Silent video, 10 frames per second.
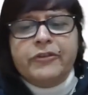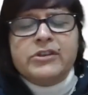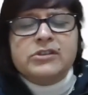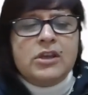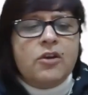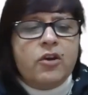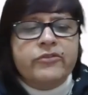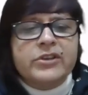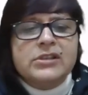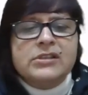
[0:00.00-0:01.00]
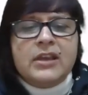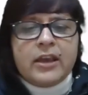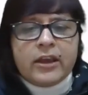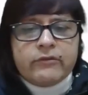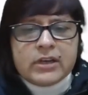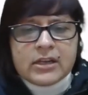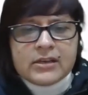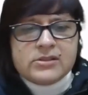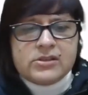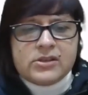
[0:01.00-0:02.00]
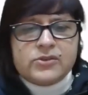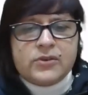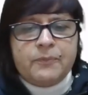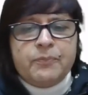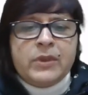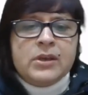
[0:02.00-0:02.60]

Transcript: fixing of his evidences.